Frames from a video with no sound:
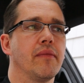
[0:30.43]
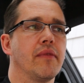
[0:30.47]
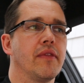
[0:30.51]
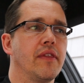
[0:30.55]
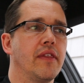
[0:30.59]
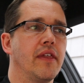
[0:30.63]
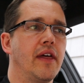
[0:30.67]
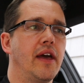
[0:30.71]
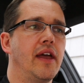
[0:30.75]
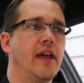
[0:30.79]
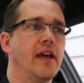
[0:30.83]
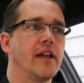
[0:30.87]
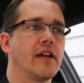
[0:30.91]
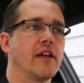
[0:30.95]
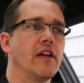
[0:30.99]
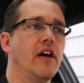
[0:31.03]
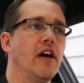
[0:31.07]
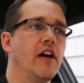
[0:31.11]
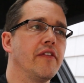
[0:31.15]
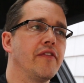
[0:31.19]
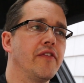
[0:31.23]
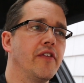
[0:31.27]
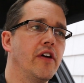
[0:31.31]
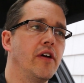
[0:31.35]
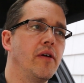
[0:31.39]
They had an
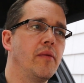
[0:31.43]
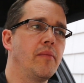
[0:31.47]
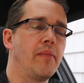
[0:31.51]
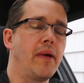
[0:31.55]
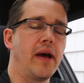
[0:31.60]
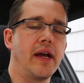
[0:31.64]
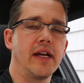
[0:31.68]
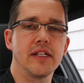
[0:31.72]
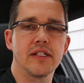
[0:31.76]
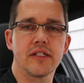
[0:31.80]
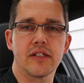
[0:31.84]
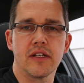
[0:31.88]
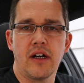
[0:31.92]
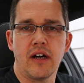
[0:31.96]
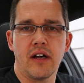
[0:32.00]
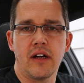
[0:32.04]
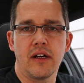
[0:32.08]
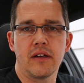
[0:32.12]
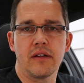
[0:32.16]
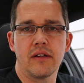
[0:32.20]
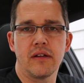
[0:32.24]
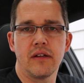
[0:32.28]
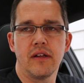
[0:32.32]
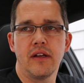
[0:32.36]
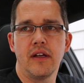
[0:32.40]
offer based
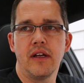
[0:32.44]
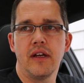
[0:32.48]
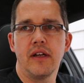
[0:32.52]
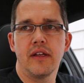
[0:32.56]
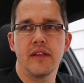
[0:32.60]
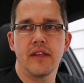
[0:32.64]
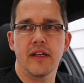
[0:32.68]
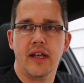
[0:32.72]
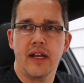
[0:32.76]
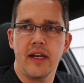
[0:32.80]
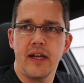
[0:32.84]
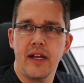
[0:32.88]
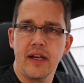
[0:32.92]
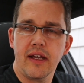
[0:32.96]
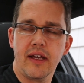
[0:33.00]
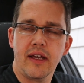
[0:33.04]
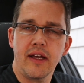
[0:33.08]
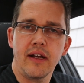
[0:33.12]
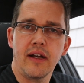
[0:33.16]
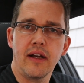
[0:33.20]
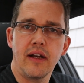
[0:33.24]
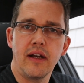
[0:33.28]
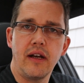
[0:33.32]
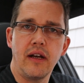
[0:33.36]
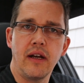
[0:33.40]
on the
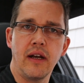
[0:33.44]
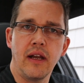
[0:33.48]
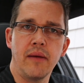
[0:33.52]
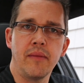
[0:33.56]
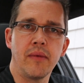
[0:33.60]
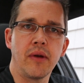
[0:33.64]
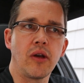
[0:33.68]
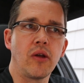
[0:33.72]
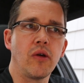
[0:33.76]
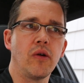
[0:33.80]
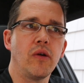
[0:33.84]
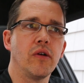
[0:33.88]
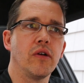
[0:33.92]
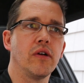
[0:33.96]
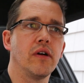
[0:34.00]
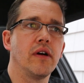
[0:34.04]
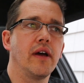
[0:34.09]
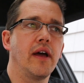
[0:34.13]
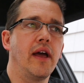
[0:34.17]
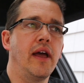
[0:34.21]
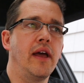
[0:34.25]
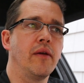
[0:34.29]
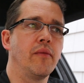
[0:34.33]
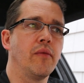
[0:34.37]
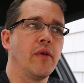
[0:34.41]
Connecticut lemon law
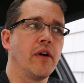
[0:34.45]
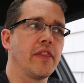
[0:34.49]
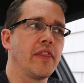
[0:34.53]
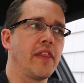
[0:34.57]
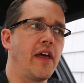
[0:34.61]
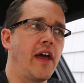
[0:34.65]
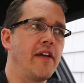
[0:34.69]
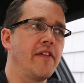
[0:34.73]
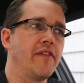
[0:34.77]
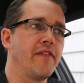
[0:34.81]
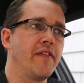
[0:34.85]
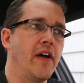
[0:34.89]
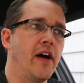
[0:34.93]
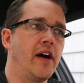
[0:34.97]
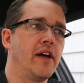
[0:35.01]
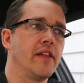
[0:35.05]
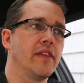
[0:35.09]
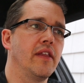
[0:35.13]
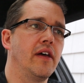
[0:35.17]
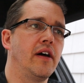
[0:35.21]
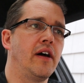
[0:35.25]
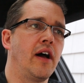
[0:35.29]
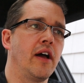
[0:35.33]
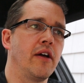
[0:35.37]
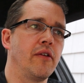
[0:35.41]
and what they felt
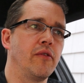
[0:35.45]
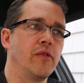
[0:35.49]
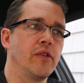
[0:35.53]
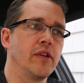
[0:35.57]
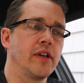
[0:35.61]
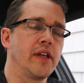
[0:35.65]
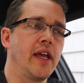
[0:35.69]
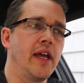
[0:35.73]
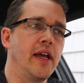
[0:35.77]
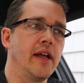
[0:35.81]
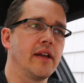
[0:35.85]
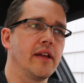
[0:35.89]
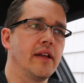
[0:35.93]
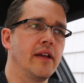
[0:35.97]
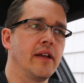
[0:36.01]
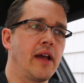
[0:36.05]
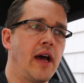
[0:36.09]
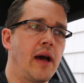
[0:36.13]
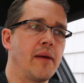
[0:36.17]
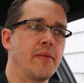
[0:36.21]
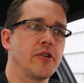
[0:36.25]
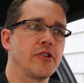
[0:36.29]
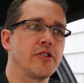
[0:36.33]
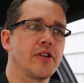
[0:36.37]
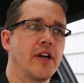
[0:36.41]
I would get in
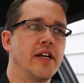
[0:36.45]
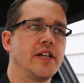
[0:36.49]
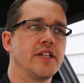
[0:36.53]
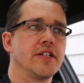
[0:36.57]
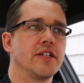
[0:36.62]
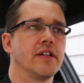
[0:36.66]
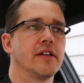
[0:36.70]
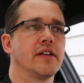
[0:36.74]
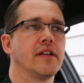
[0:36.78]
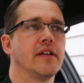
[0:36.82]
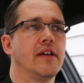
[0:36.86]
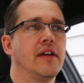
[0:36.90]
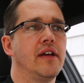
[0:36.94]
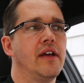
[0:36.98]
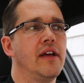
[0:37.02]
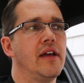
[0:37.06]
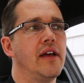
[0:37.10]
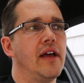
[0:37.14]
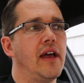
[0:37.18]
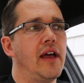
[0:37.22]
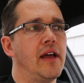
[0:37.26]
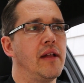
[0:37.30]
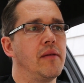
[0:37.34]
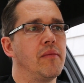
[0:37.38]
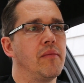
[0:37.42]
arbitration.
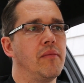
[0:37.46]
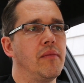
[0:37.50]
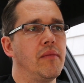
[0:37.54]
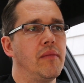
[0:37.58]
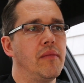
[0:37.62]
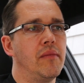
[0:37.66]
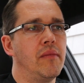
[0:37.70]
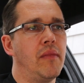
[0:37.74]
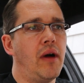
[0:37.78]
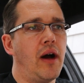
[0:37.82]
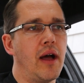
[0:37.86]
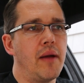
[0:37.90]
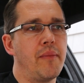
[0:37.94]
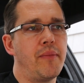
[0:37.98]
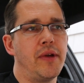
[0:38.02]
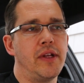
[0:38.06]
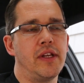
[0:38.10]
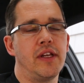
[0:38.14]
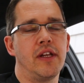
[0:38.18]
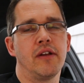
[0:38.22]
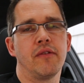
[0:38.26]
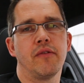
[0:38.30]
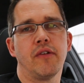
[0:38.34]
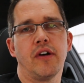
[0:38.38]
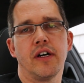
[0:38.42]
And my
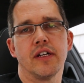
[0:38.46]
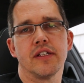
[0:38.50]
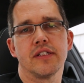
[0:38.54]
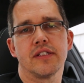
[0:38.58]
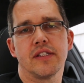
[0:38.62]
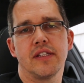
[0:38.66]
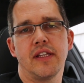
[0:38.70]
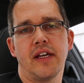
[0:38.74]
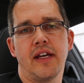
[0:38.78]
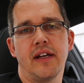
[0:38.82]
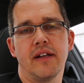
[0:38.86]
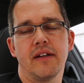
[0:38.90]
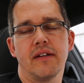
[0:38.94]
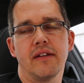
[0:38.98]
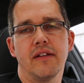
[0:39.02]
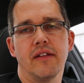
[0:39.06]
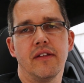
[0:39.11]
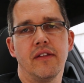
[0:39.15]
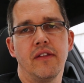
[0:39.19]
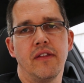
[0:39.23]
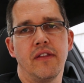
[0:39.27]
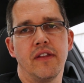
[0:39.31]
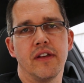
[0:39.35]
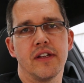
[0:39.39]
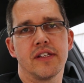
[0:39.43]
opinion was that
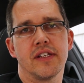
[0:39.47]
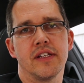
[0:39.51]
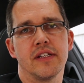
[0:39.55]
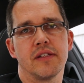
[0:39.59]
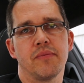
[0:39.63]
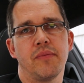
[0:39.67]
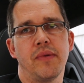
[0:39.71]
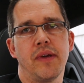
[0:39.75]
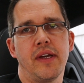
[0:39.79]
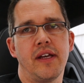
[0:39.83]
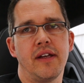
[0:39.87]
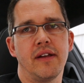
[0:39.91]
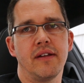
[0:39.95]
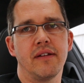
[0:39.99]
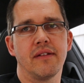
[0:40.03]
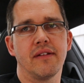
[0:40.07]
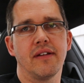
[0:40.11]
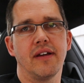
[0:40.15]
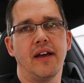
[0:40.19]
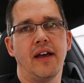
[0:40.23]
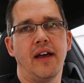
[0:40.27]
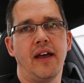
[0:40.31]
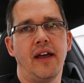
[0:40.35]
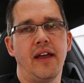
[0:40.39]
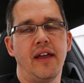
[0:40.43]
this has been
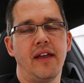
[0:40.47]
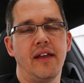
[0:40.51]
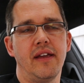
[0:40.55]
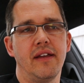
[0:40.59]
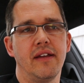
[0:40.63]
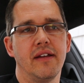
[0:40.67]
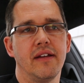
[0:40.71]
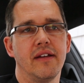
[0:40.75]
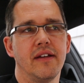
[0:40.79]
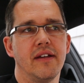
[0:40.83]
a